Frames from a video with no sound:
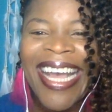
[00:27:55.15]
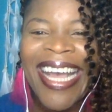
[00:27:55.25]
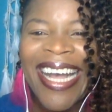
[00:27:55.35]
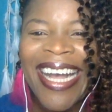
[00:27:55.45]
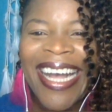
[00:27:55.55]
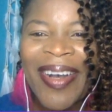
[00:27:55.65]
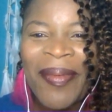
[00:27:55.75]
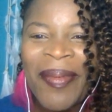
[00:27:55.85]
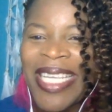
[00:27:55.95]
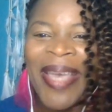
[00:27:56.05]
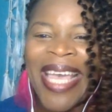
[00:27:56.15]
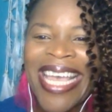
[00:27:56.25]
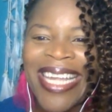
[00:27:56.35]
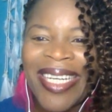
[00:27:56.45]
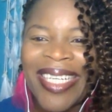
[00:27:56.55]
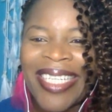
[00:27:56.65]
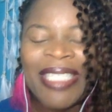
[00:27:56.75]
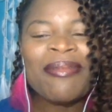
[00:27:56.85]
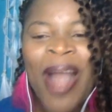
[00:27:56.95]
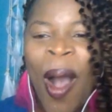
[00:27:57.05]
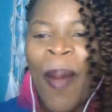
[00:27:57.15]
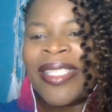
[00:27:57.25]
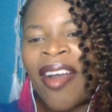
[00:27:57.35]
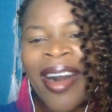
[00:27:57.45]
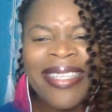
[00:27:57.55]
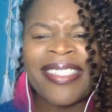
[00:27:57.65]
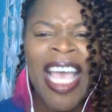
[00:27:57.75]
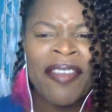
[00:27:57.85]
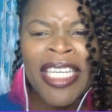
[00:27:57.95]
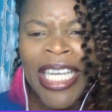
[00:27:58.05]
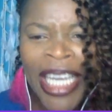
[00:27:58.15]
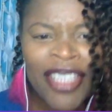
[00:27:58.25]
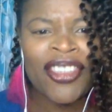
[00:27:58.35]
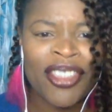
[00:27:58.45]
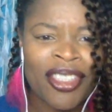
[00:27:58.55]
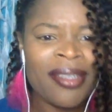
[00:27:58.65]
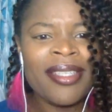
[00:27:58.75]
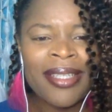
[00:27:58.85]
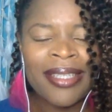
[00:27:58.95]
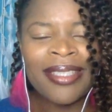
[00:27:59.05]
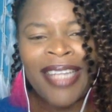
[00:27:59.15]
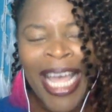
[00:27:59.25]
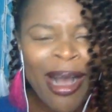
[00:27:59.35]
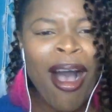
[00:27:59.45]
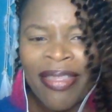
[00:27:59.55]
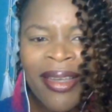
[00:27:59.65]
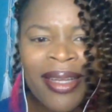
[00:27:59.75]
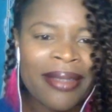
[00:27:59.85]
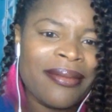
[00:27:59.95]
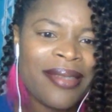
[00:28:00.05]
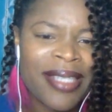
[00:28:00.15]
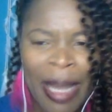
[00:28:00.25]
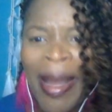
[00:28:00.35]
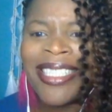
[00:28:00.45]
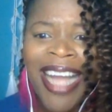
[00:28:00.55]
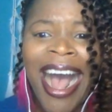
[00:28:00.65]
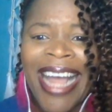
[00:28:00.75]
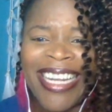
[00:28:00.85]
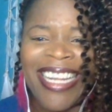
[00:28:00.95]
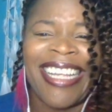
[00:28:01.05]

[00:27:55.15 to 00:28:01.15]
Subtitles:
Where you been? We start at 7-ish, like on the semi-dot.